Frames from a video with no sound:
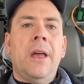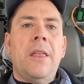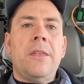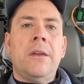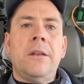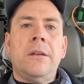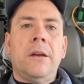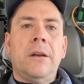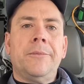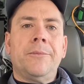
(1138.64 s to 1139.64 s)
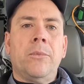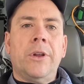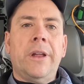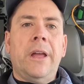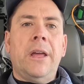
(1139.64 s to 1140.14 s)
and then uh,
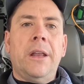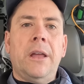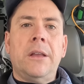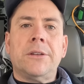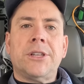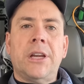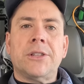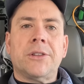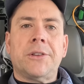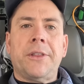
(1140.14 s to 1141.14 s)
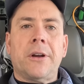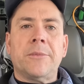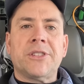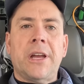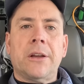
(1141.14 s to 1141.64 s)
went ahead and changed the
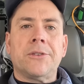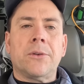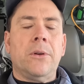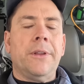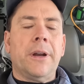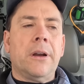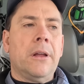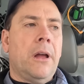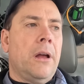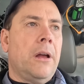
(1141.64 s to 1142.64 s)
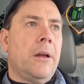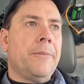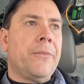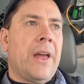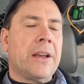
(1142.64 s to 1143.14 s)
thermostat control there. Uh,
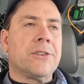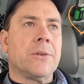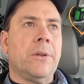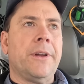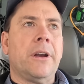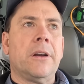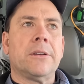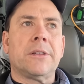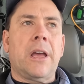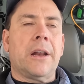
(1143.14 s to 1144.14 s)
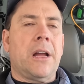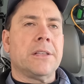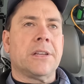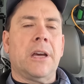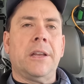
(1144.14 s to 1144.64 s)
that control there has got a
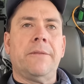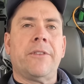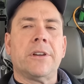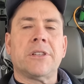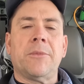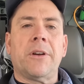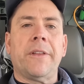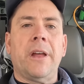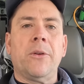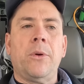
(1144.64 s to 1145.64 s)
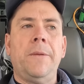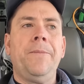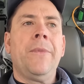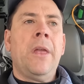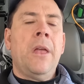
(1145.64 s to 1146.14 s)
constant cut in very similar to the other one.